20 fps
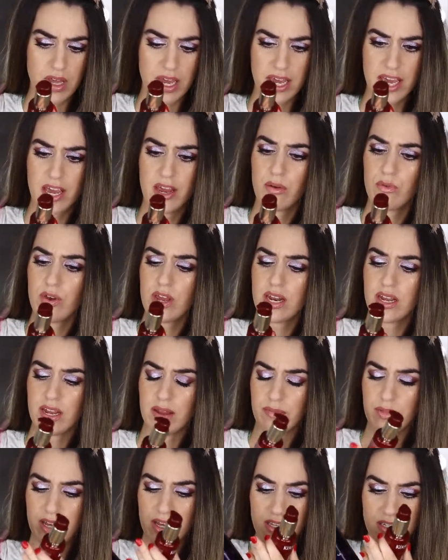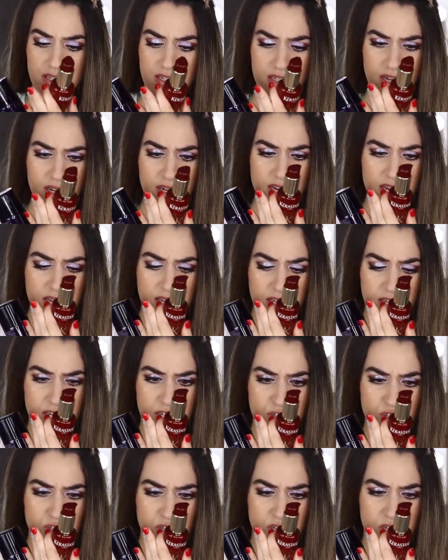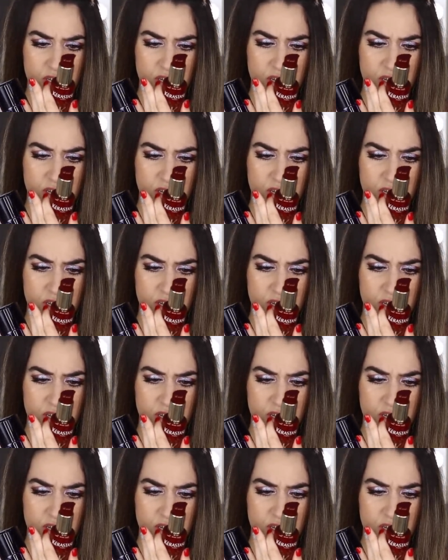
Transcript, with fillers: can't read it because it's not in English.